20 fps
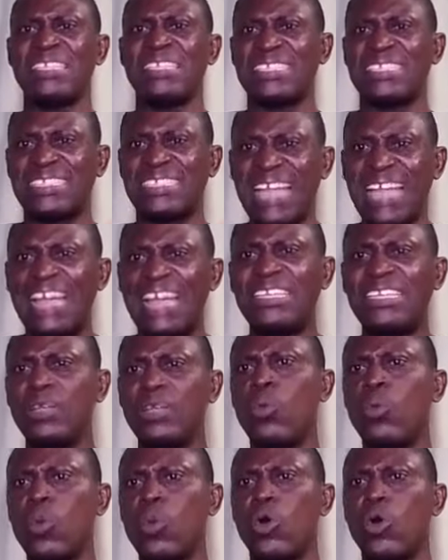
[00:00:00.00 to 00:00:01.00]

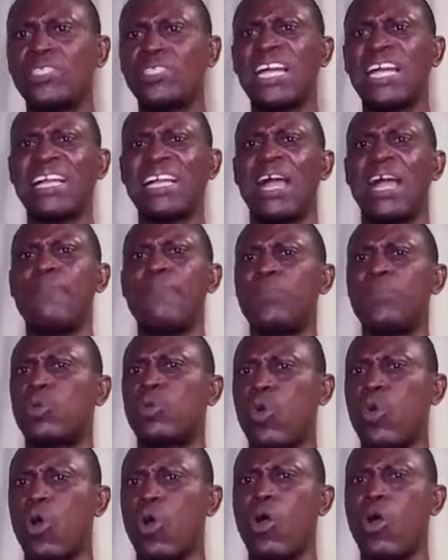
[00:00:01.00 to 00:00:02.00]
Standing water can
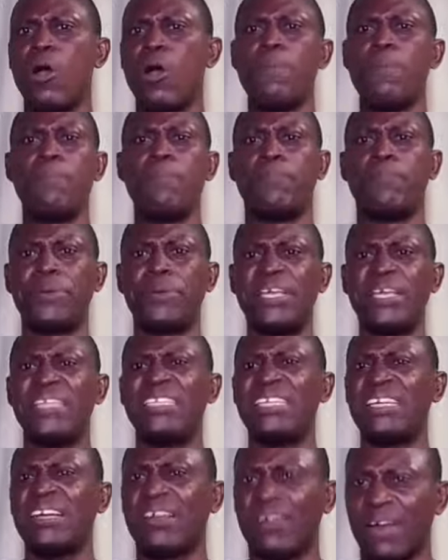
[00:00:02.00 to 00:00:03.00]
become
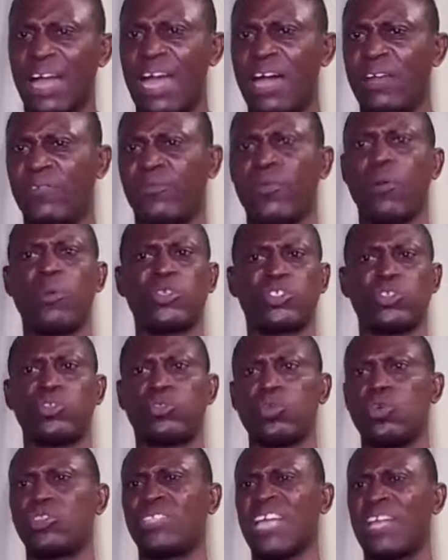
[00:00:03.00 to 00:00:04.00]
breeding ground for
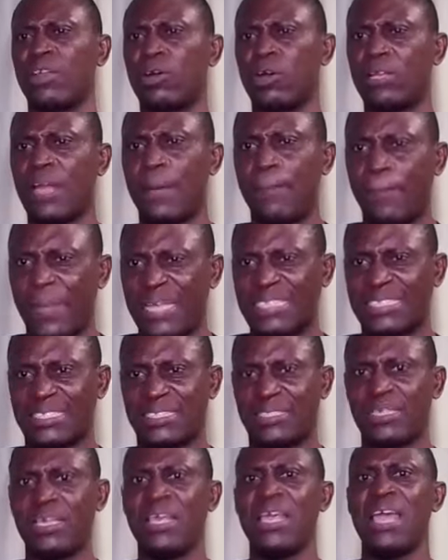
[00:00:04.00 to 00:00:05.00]
mosquitoes and other
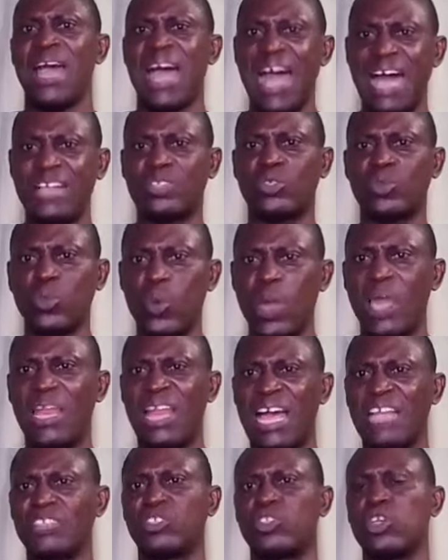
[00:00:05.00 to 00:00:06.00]
pests, as
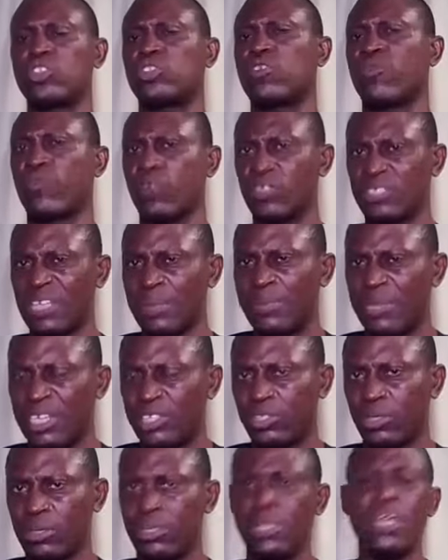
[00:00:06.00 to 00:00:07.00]
well as source of
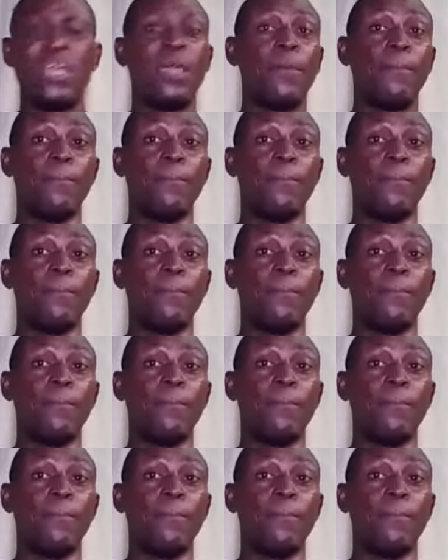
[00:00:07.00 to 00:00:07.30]
contamination.